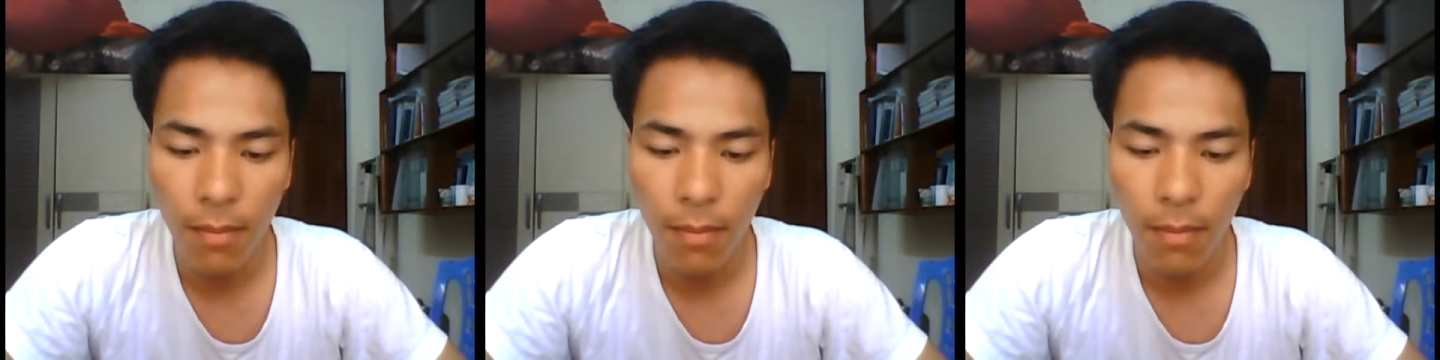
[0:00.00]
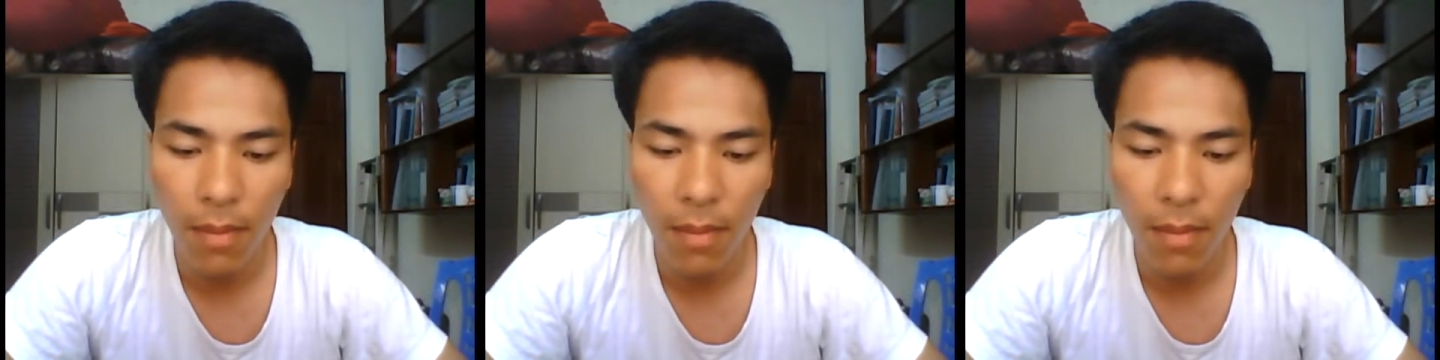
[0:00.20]

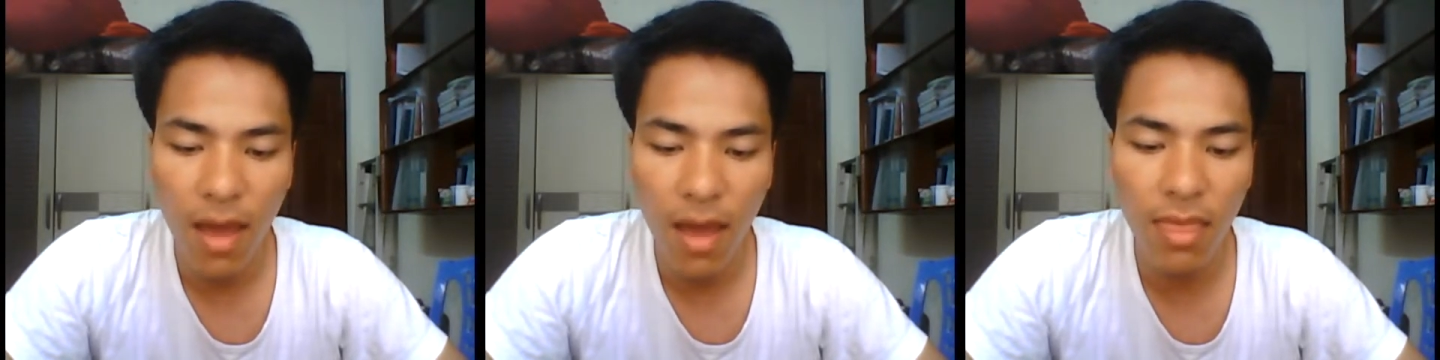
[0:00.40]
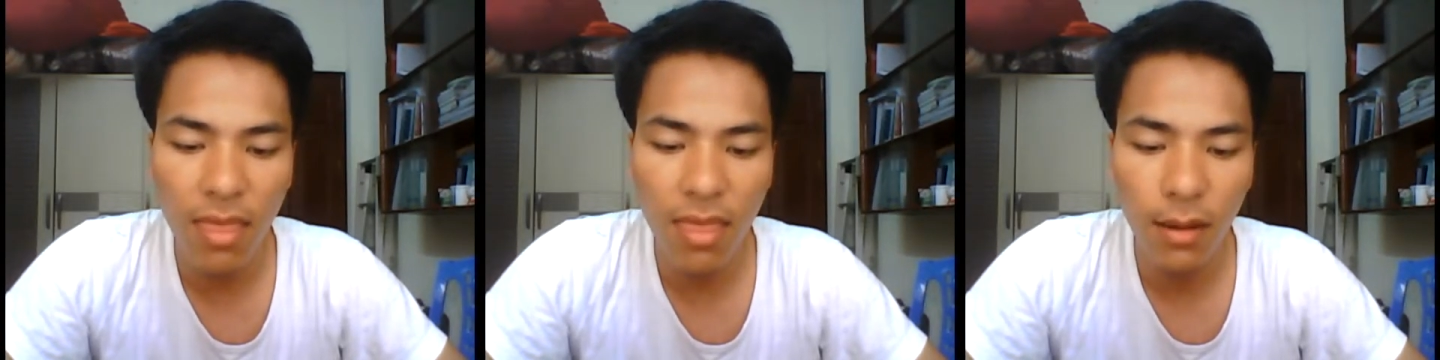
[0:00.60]
My
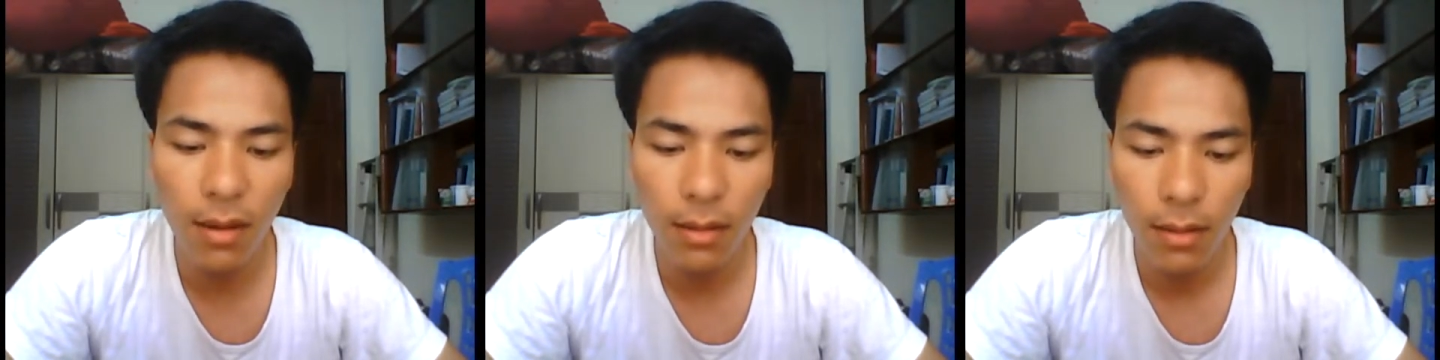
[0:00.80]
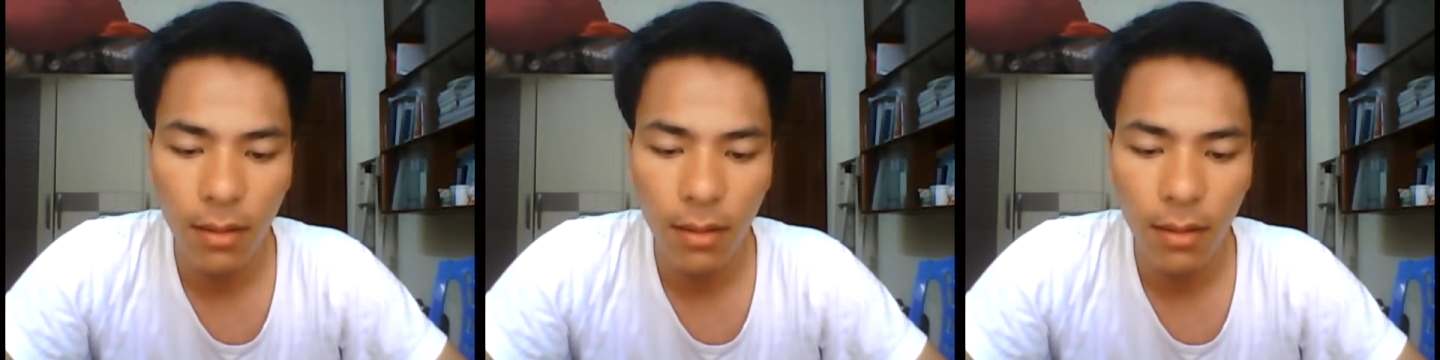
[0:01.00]

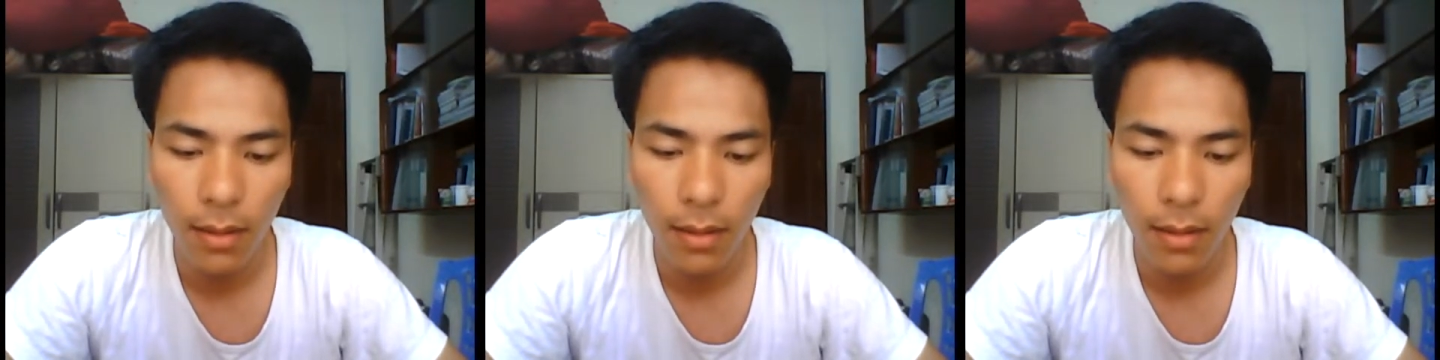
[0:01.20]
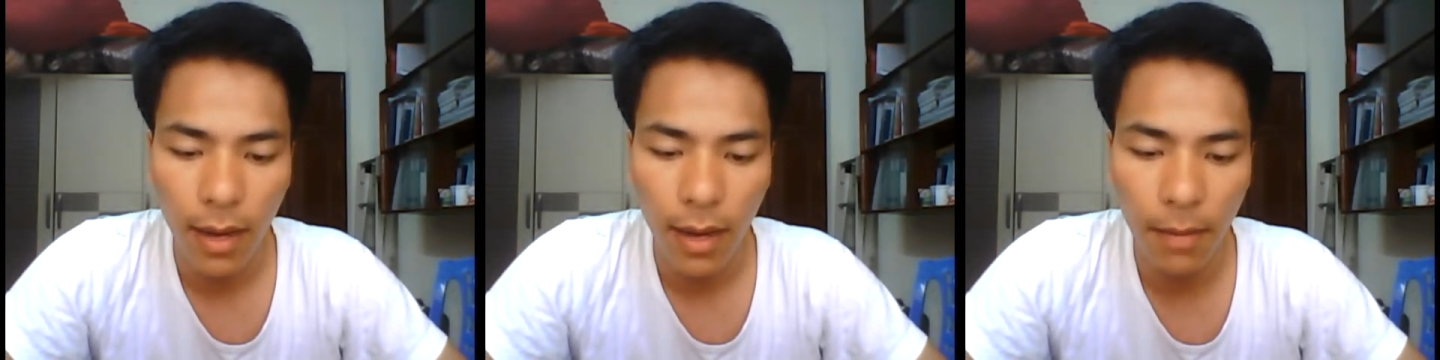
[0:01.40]
mother
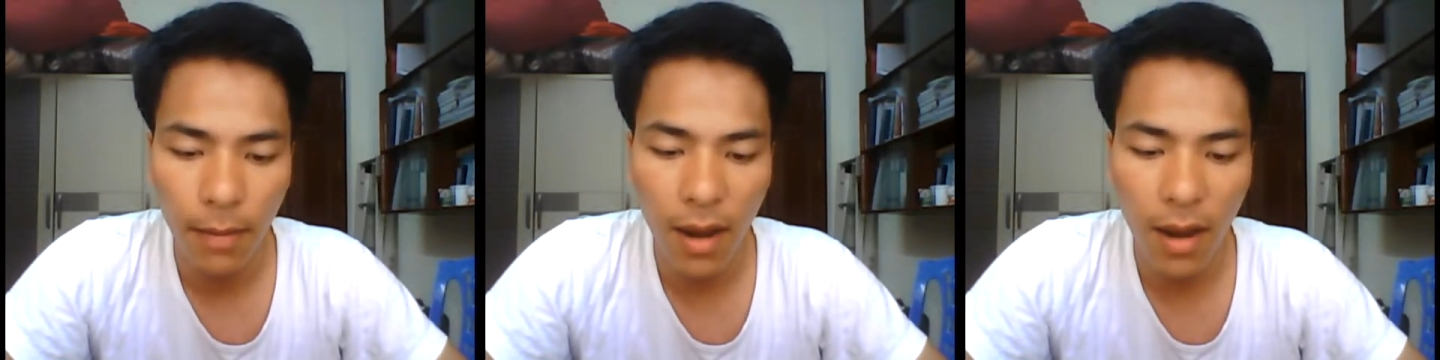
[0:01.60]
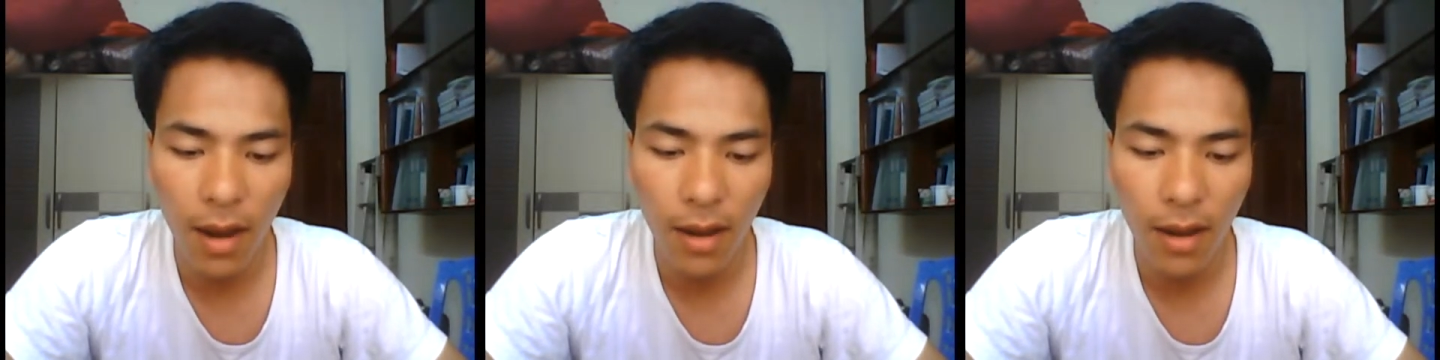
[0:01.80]
and
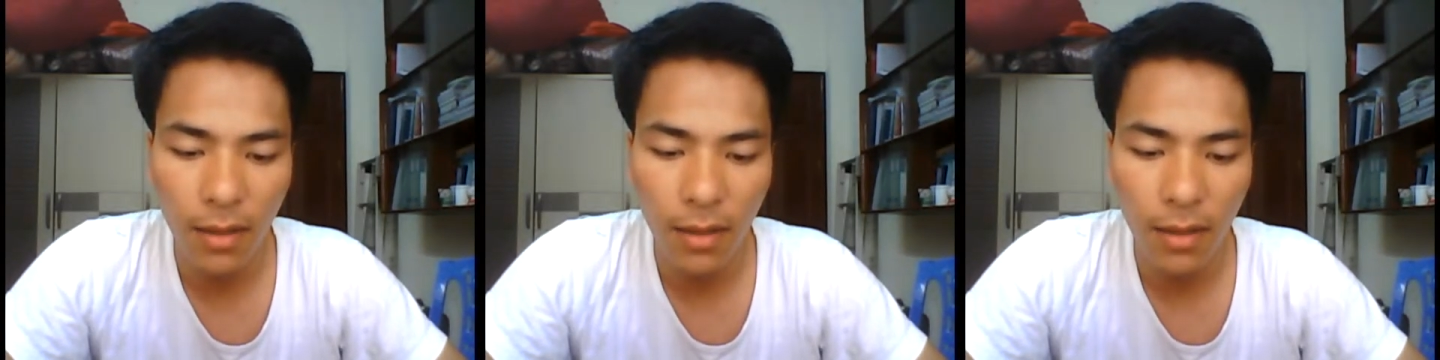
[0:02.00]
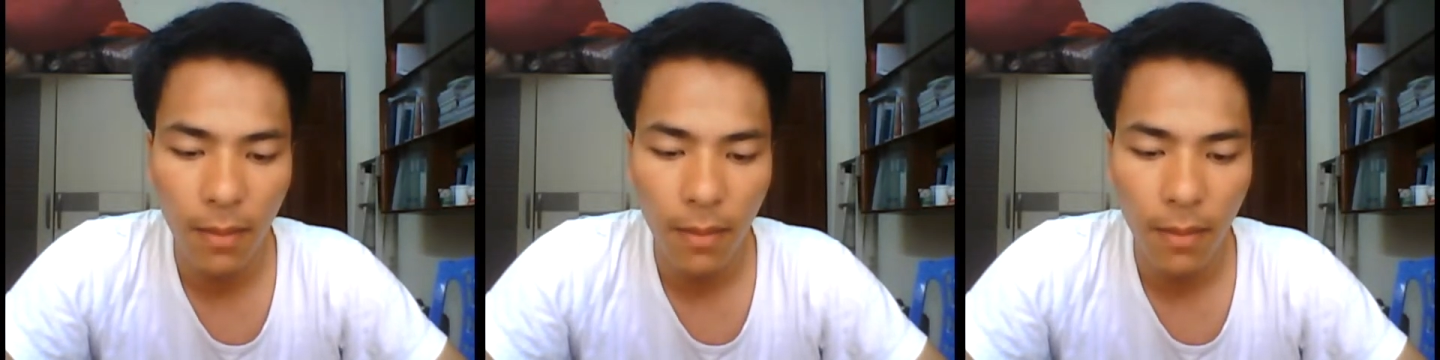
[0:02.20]
my